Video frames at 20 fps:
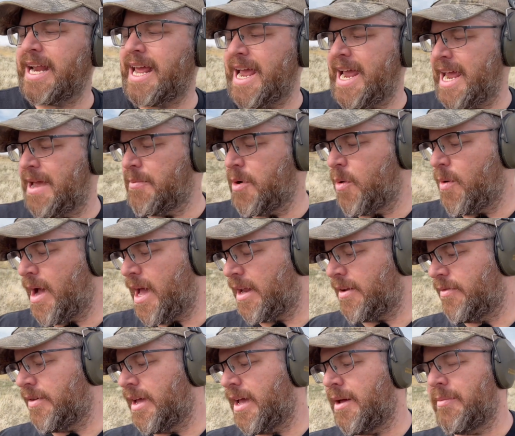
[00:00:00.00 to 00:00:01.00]
of ammo out
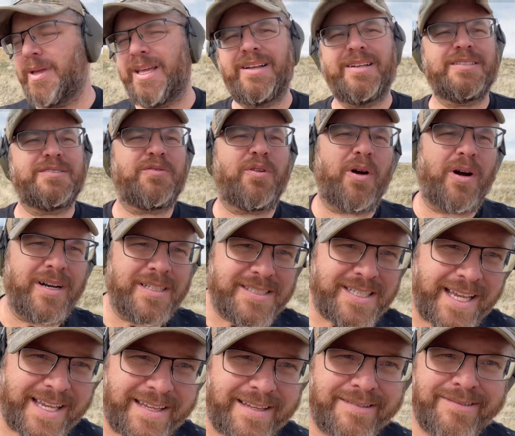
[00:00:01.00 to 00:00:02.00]
of it. I mean, as far as
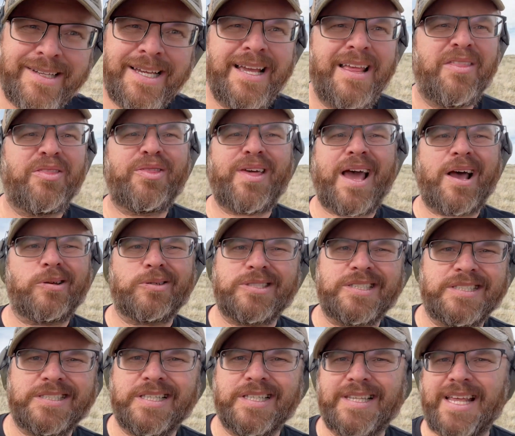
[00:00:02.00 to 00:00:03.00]
like
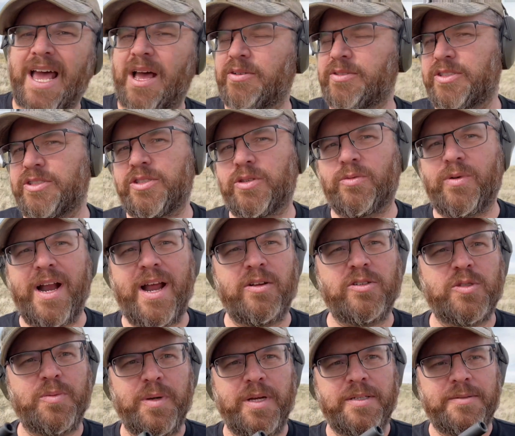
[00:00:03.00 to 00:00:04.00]
thousands and thousands of
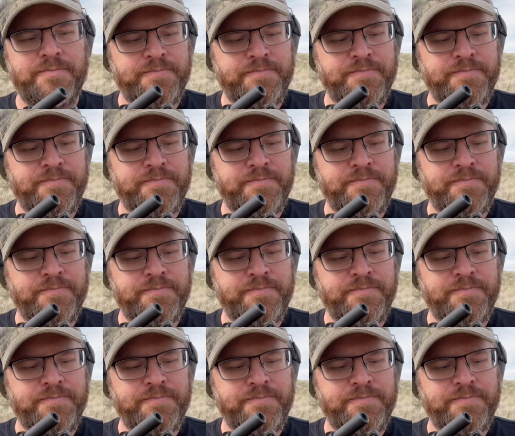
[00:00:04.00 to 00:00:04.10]
rounds, but